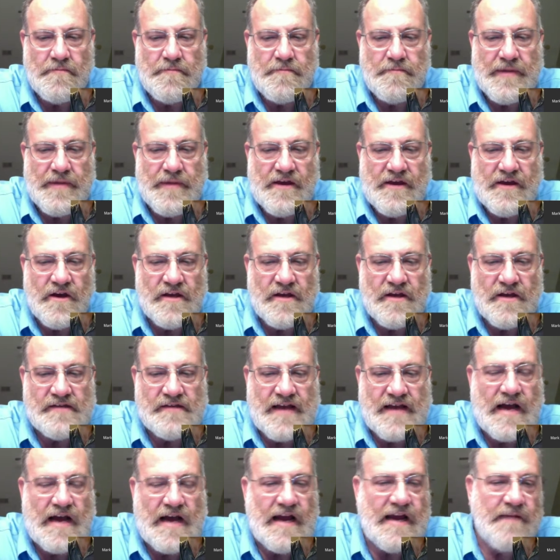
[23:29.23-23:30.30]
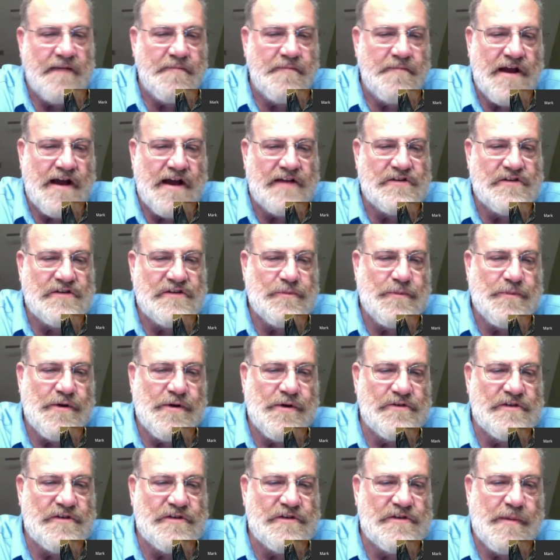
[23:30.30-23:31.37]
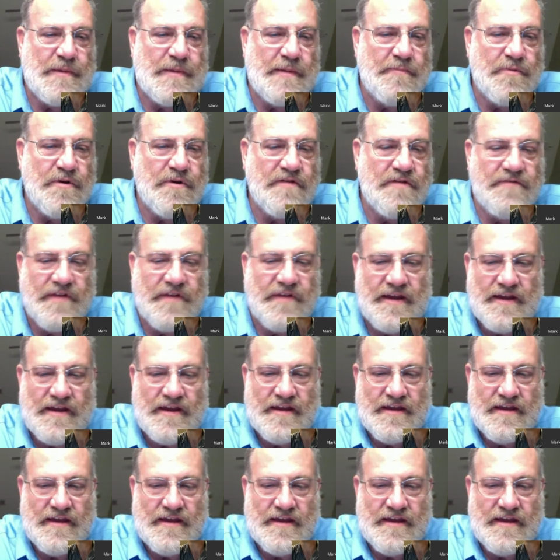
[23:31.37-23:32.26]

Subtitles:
because I am not supposed to be privy